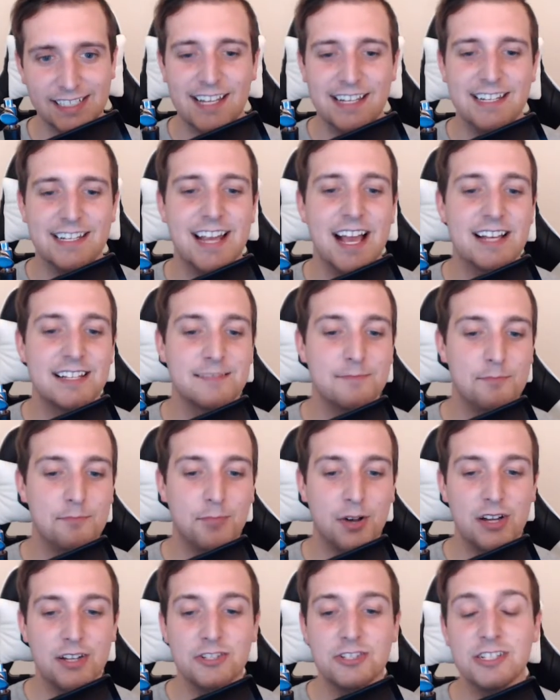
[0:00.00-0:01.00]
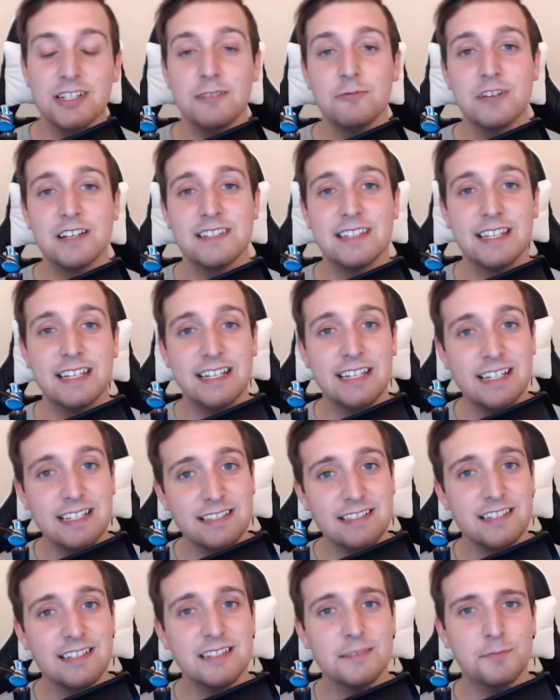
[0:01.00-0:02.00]
Yes, Bungie was the
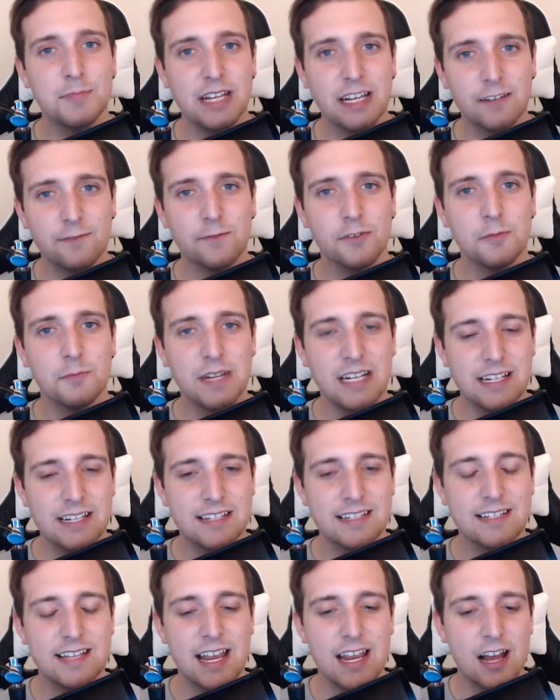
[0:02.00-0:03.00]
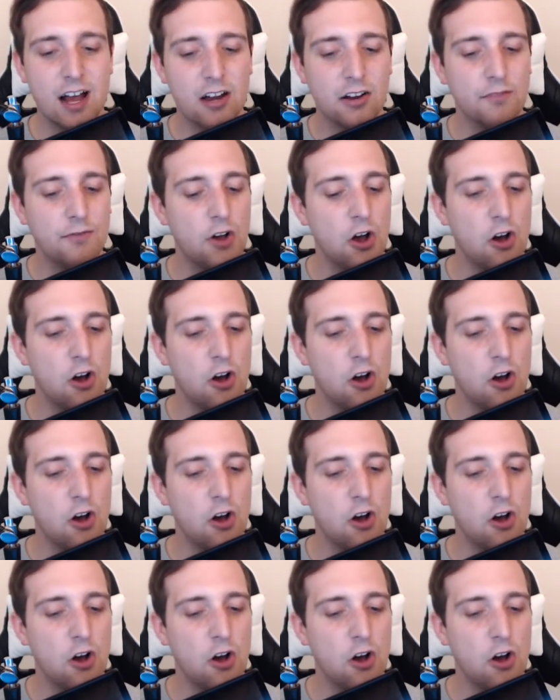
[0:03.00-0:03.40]
easiest pick for me to say out of